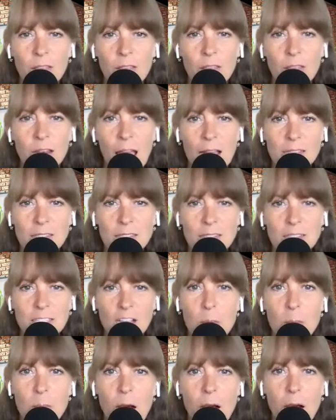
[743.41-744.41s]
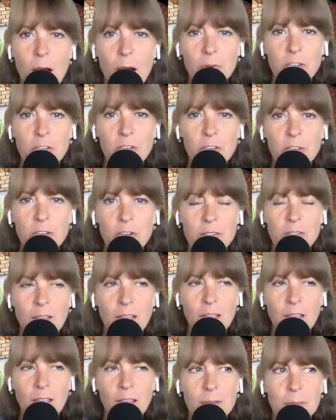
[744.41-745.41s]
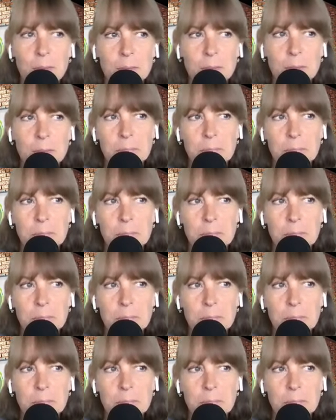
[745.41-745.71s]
that has to come up when you're like